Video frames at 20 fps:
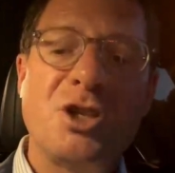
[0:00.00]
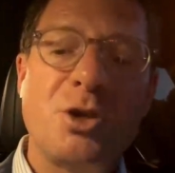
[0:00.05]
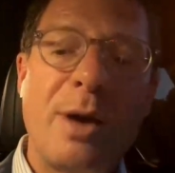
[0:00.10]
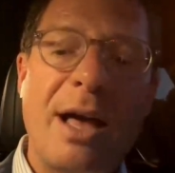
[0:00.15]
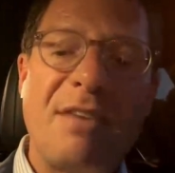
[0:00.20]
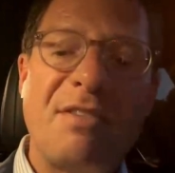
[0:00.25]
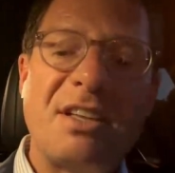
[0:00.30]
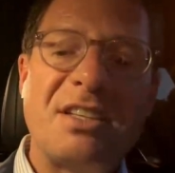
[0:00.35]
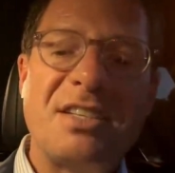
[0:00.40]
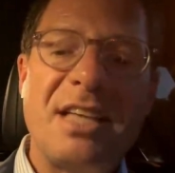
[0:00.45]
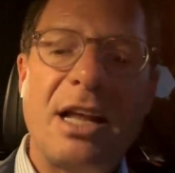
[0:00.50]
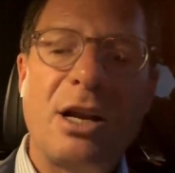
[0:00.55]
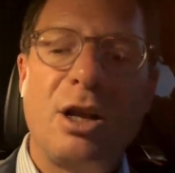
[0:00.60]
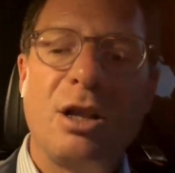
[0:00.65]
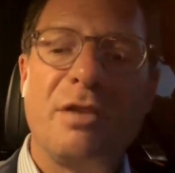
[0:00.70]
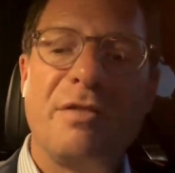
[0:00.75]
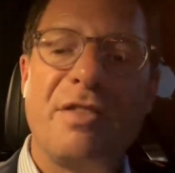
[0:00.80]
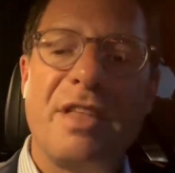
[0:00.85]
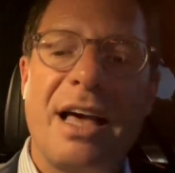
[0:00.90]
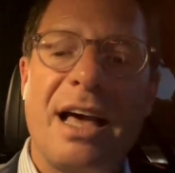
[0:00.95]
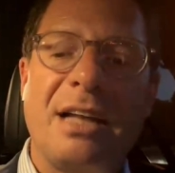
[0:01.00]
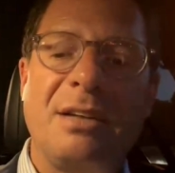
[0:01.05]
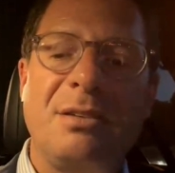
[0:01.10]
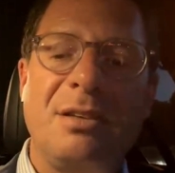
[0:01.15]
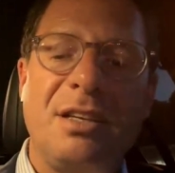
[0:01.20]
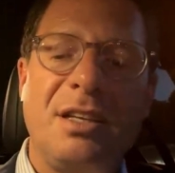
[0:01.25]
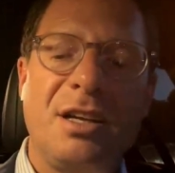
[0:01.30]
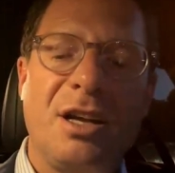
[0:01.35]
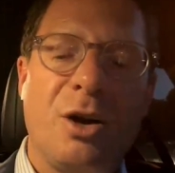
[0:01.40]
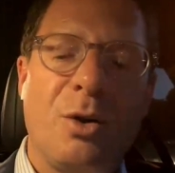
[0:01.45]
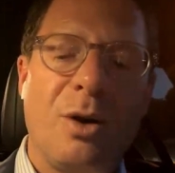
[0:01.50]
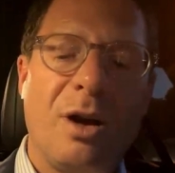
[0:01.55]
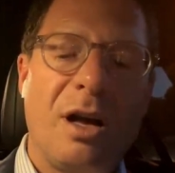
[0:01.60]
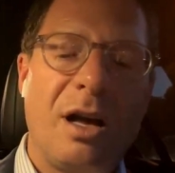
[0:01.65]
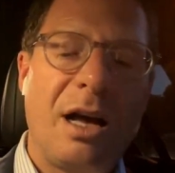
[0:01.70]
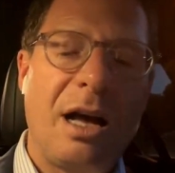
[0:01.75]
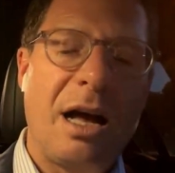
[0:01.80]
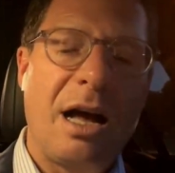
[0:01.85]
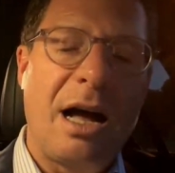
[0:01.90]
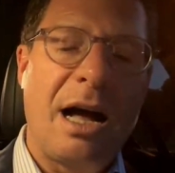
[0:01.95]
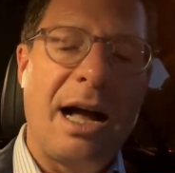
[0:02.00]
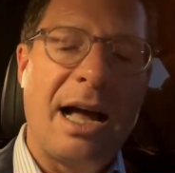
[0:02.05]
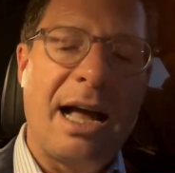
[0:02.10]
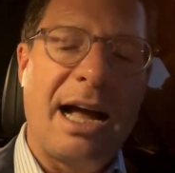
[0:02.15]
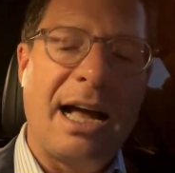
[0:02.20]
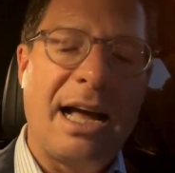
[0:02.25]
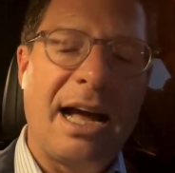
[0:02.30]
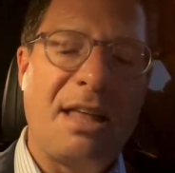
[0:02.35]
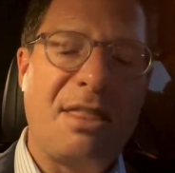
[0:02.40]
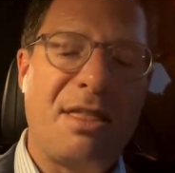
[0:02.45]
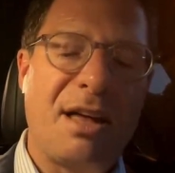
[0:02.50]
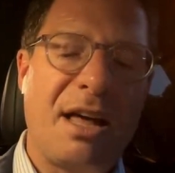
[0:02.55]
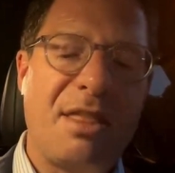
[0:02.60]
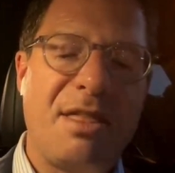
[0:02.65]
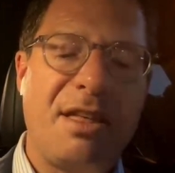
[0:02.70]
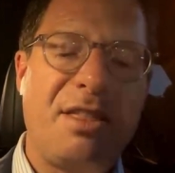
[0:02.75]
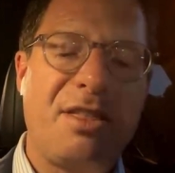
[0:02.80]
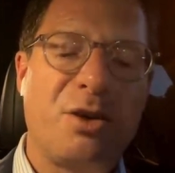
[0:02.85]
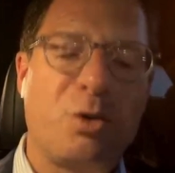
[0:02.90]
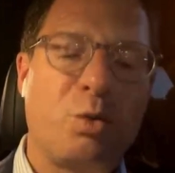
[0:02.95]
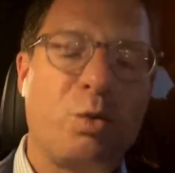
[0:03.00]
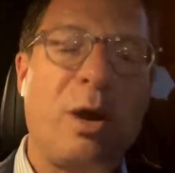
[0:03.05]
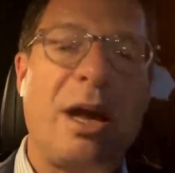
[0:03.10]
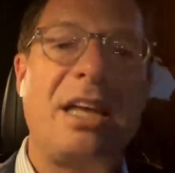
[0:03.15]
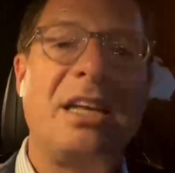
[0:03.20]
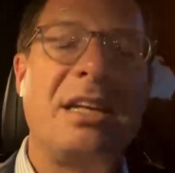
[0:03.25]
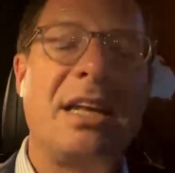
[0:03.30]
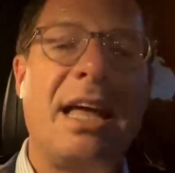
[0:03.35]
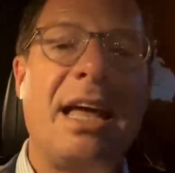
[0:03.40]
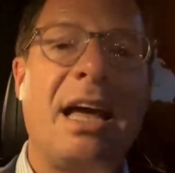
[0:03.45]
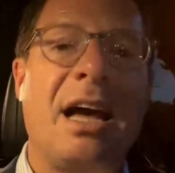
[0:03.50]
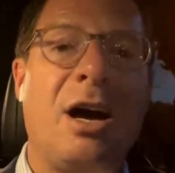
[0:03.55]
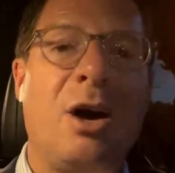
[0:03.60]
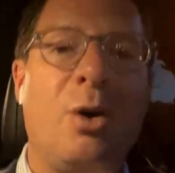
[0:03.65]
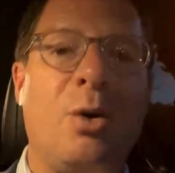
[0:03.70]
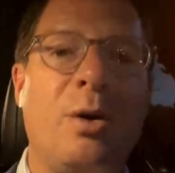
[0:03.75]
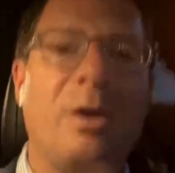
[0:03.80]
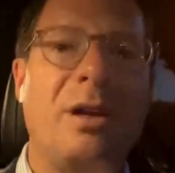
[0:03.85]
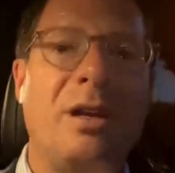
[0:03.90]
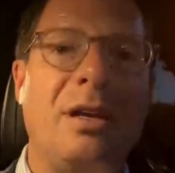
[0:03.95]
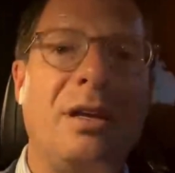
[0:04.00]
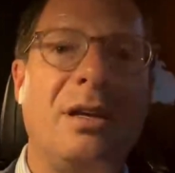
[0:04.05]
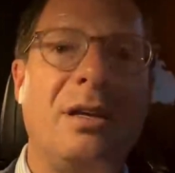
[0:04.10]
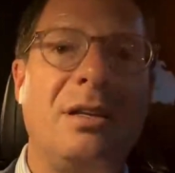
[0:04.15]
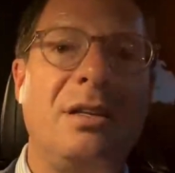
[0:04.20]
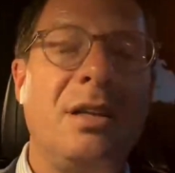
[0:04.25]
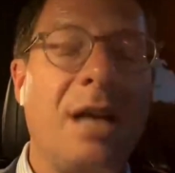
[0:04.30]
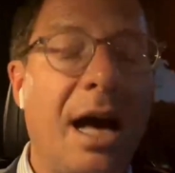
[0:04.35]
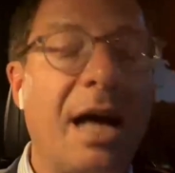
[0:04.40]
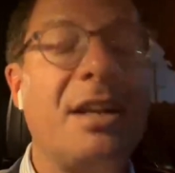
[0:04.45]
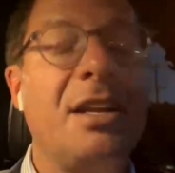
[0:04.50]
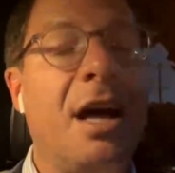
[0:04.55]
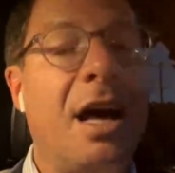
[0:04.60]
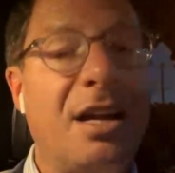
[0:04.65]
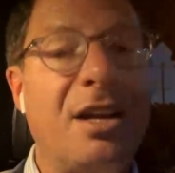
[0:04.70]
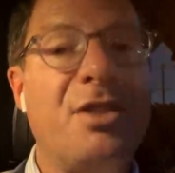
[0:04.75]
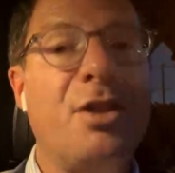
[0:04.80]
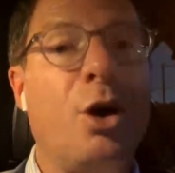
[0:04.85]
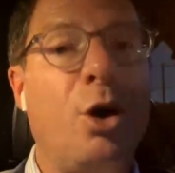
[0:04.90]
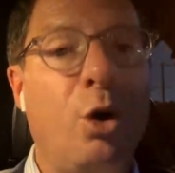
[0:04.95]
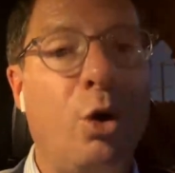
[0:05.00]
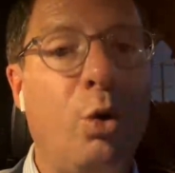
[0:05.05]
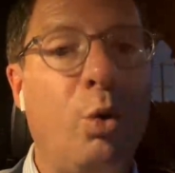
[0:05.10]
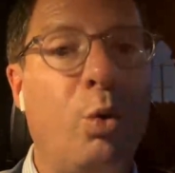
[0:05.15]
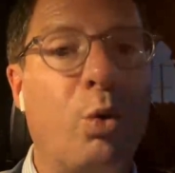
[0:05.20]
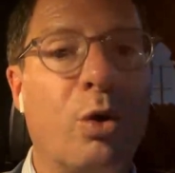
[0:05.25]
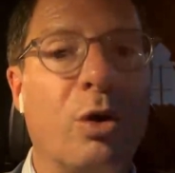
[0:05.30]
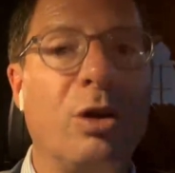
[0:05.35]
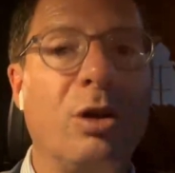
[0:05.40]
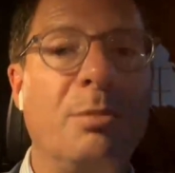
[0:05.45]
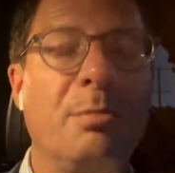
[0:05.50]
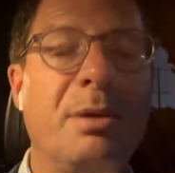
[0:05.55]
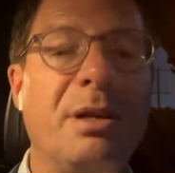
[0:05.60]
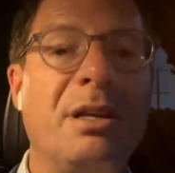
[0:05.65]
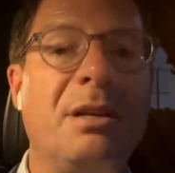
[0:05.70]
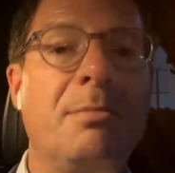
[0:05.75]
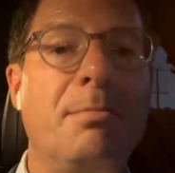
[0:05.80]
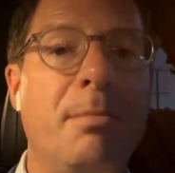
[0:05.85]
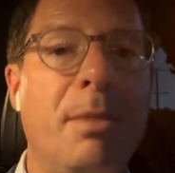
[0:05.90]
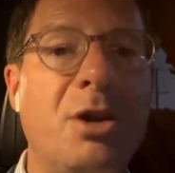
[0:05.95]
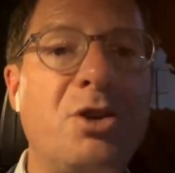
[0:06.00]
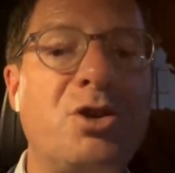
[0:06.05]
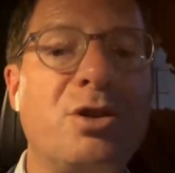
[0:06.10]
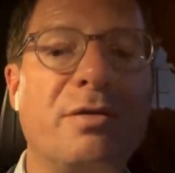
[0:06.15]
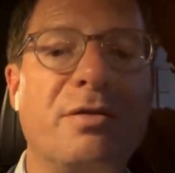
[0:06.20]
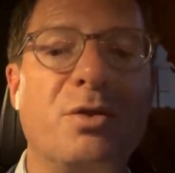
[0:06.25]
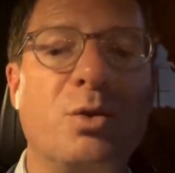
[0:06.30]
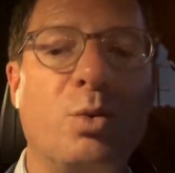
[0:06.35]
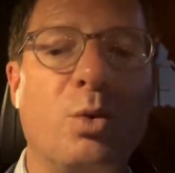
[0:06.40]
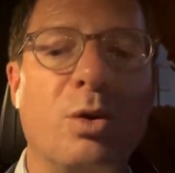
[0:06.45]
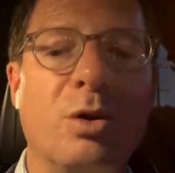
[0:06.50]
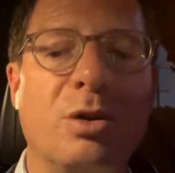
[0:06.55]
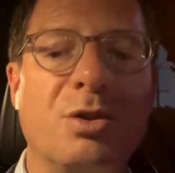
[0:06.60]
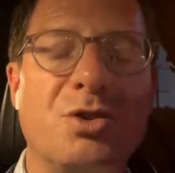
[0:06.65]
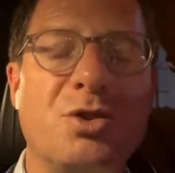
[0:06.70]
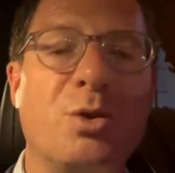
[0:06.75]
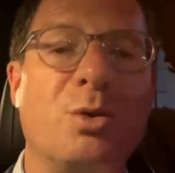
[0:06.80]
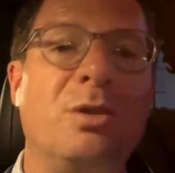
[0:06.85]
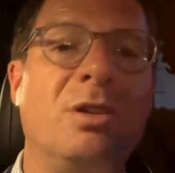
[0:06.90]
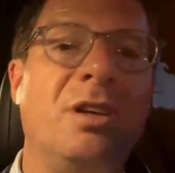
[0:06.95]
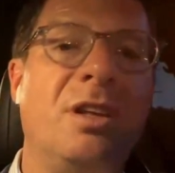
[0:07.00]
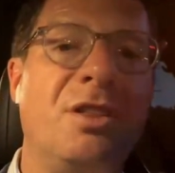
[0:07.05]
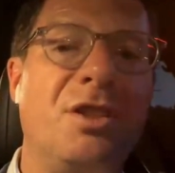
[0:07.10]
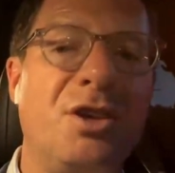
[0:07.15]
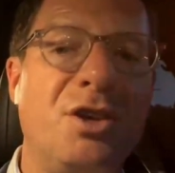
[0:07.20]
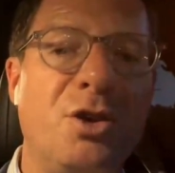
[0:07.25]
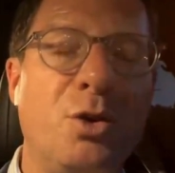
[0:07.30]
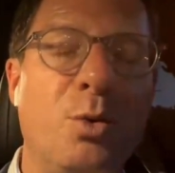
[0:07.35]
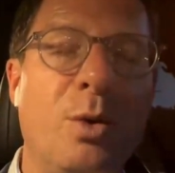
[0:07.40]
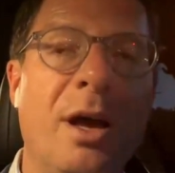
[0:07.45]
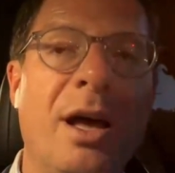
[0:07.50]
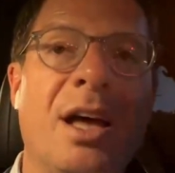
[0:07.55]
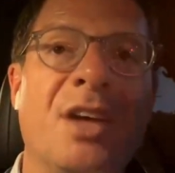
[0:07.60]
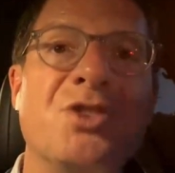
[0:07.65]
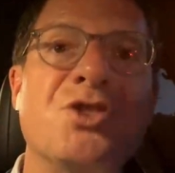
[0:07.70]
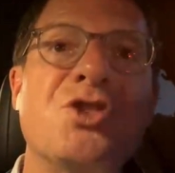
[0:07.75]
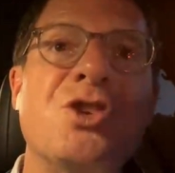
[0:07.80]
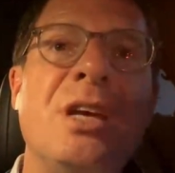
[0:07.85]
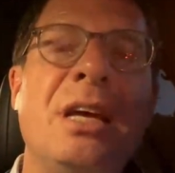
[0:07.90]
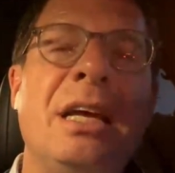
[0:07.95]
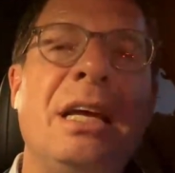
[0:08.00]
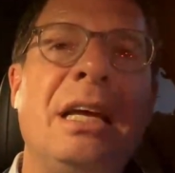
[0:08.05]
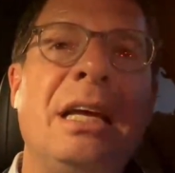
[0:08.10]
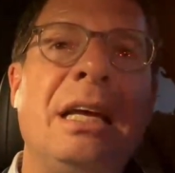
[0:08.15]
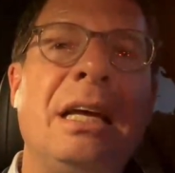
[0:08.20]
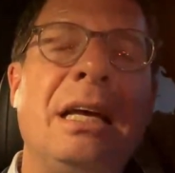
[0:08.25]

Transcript: So having said all of that, I think that right now, not in the whole world, but in much of the world, certainly in the US,